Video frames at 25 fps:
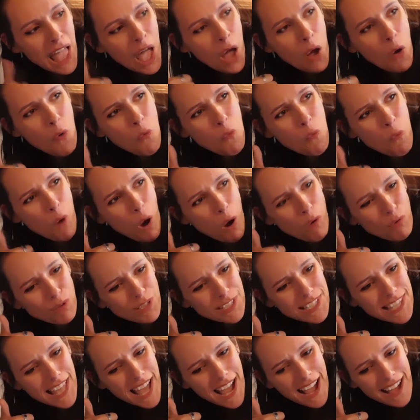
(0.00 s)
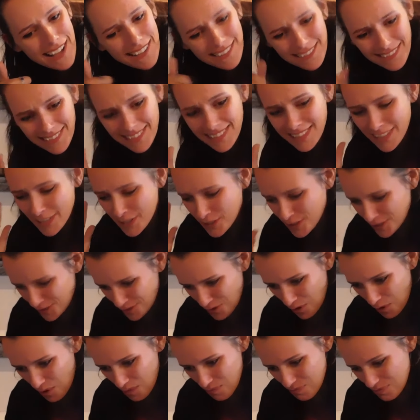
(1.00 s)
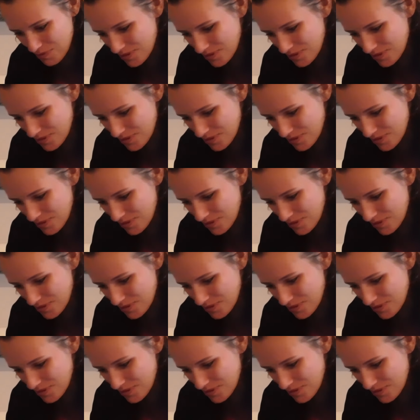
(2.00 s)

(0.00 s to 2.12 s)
What was that? Stop.